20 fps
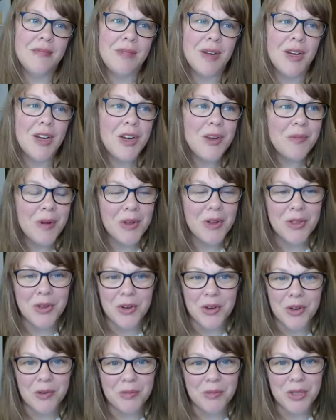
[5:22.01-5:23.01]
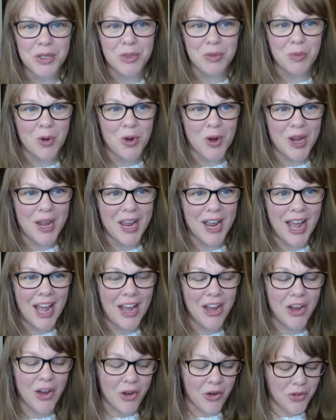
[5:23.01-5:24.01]
Mary Martha group this morning
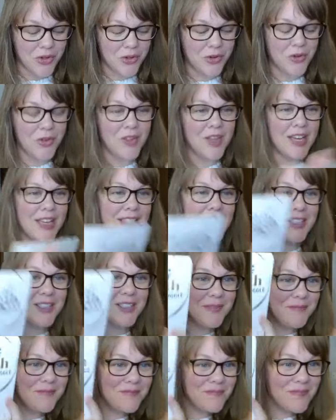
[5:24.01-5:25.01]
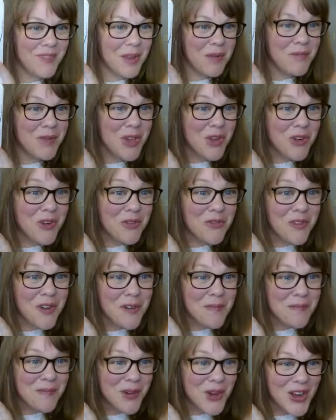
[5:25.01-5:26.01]
and go through this
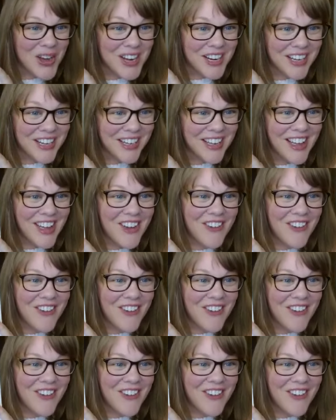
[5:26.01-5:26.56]
beautiful book,